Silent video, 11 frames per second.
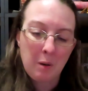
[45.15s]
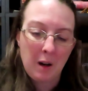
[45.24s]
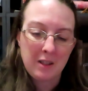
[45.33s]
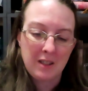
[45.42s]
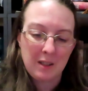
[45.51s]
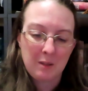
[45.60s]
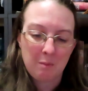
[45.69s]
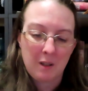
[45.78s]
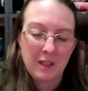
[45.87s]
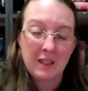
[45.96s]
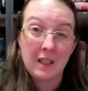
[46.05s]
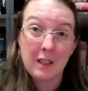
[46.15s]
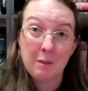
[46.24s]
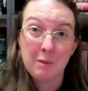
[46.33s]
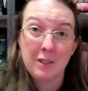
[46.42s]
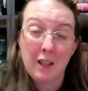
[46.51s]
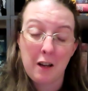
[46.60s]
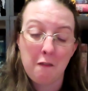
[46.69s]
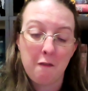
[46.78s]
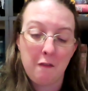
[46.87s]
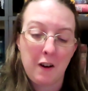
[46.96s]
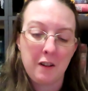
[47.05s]
process was, and this was kind of
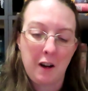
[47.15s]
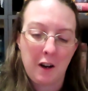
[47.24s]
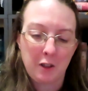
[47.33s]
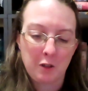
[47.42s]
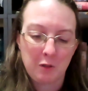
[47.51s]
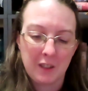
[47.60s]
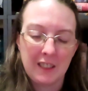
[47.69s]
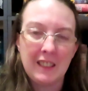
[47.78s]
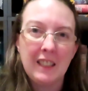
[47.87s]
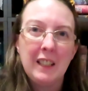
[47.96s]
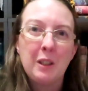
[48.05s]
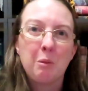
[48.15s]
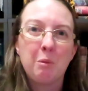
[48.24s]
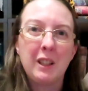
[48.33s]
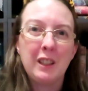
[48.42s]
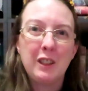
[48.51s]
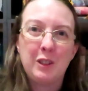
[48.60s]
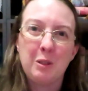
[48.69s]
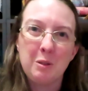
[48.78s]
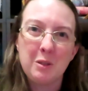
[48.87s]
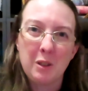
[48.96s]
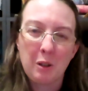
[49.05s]
fun actually, we
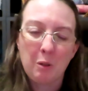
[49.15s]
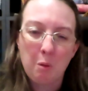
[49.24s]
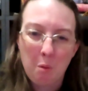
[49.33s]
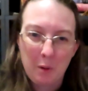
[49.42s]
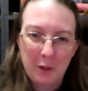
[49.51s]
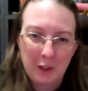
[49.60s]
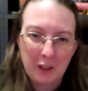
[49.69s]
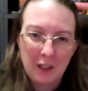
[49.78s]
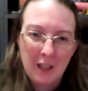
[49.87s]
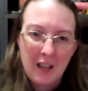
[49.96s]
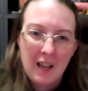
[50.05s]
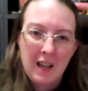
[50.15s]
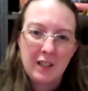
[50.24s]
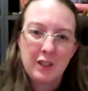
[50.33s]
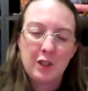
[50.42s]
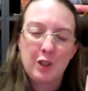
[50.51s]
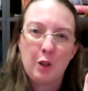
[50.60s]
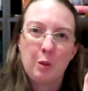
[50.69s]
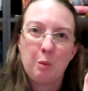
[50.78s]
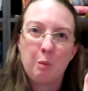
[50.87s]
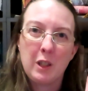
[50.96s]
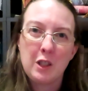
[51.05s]
used a quarter and so
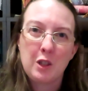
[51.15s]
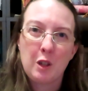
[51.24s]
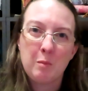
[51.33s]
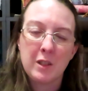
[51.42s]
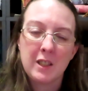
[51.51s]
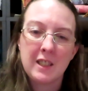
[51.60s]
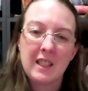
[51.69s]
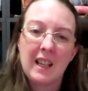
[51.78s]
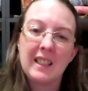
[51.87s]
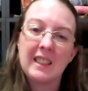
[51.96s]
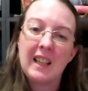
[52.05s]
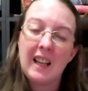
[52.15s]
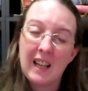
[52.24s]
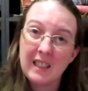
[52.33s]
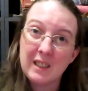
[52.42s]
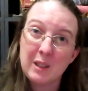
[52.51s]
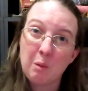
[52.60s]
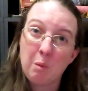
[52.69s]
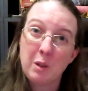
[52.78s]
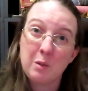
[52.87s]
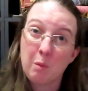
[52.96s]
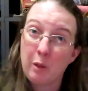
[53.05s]
we determined that heads
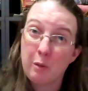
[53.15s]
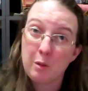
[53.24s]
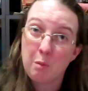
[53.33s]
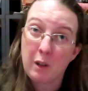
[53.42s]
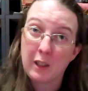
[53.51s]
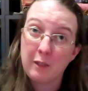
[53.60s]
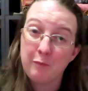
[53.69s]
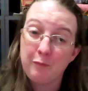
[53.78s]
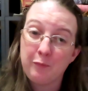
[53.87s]
was 1 through 20,